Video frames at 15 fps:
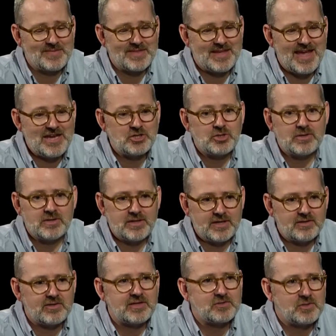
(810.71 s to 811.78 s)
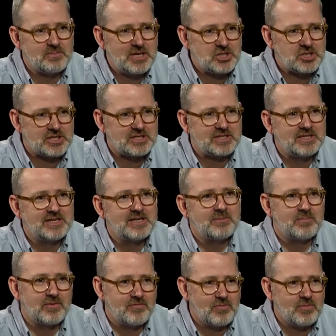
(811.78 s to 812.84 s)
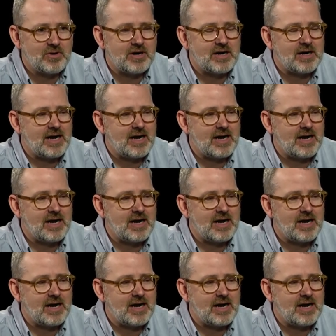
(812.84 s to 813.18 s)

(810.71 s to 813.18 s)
and Judith Hill, as you mentioned before,